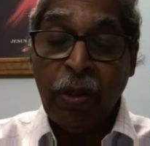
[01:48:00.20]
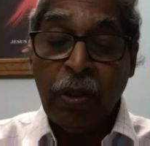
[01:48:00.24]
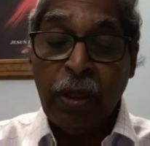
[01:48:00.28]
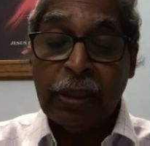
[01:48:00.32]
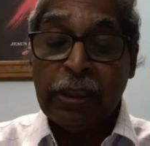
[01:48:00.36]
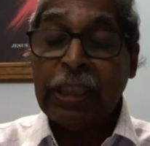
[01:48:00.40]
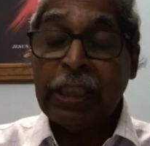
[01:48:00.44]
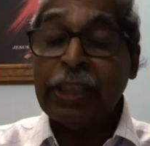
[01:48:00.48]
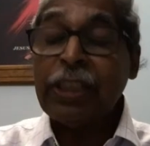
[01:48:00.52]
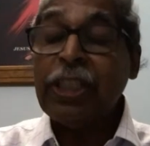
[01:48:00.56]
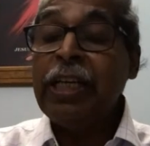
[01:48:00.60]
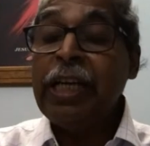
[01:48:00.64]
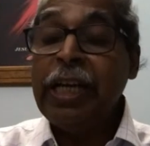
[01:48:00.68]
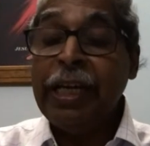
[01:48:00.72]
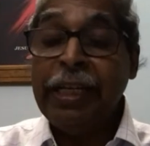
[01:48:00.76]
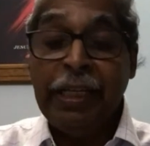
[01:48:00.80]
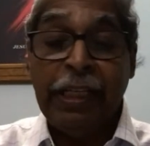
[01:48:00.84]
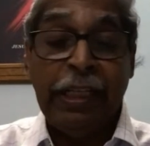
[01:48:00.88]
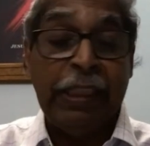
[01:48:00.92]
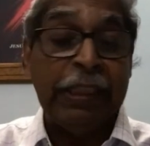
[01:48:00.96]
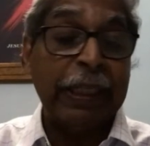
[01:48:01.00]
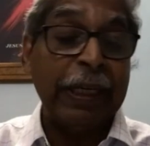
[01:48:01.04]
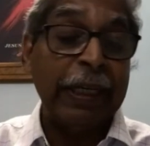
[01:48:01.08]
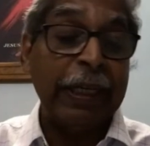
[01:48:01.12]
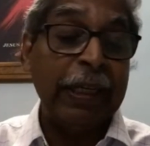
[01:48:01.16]
Section
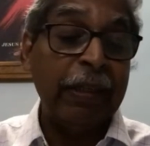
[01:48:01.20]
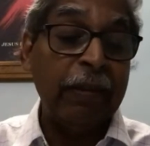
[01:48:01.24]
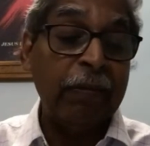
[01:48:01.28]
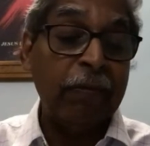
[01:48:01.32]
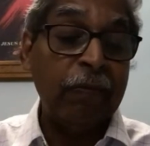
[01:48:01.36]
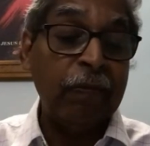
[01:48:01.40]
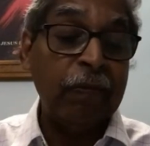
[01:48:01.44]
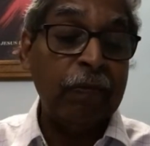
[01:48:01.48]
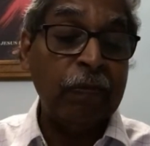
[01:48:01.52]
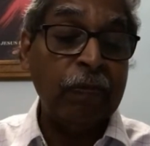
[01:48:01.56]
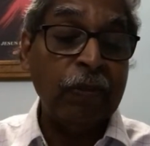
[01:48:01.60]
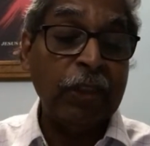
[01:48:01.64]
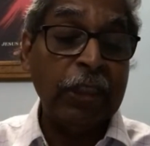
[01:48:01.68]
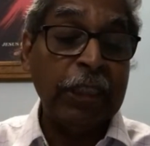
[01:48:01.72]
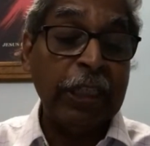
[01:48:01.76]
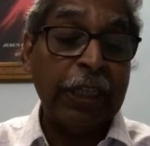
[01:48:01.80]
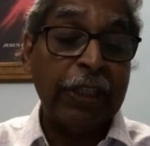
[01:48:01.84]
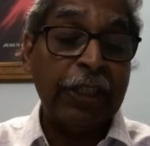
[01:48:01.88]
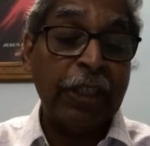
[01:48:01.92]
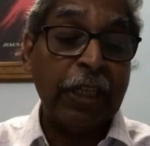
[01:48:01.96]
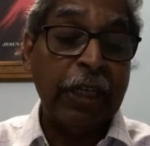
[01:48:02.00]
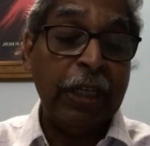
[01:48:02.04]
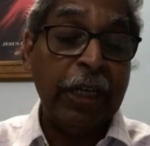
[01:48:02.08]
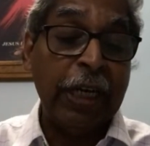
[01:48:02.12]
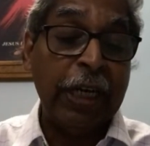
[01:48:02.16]
93.
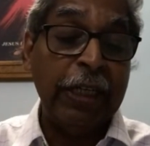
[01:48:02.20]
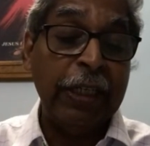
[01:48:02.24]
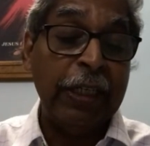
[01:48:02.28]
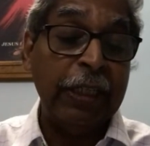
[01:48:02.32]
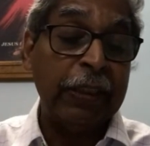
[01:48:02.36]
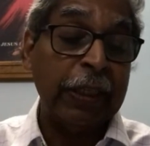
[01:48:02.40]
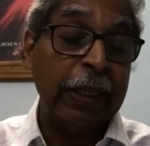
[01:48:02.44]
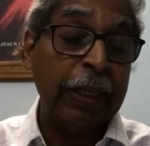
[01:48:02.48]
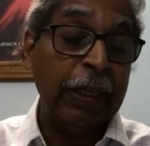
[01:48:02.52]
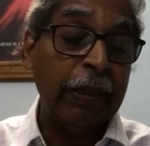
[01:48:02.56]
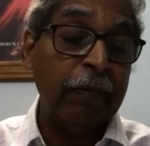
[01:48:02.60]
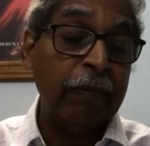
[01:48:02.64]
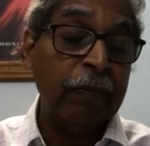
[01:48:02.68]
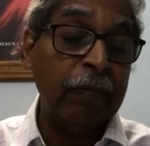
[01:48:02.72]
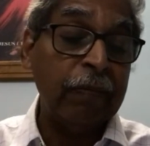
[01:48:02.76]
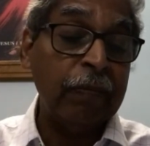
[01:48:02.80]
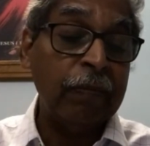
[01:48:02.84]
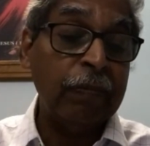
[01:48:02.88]
Section 93.